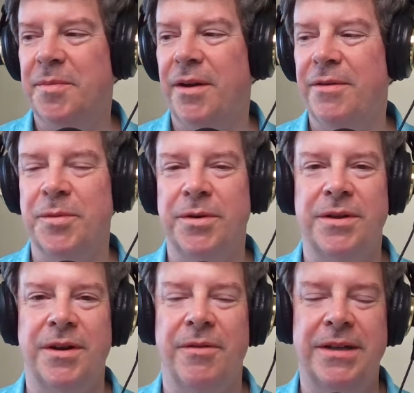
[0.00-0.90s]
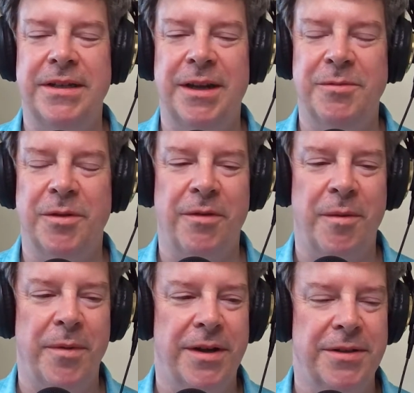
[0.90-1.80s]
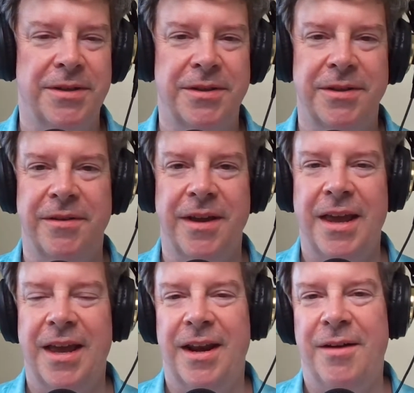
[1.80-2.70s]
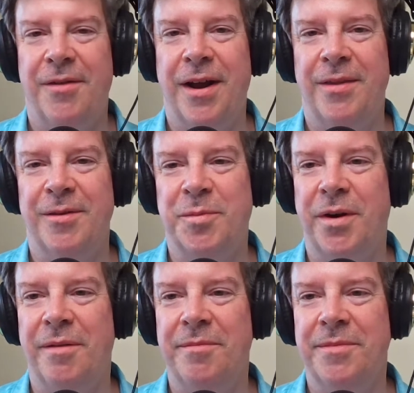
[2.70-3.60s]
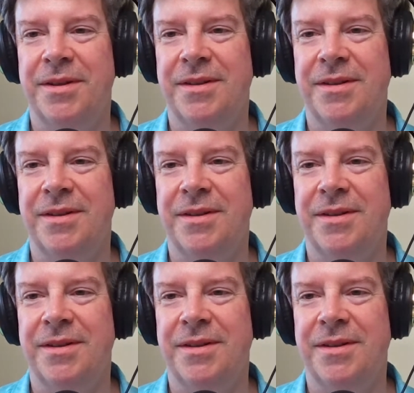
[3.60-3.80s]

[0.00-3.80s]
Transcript: but I always worked in great teams with great bosses, so never had those problems.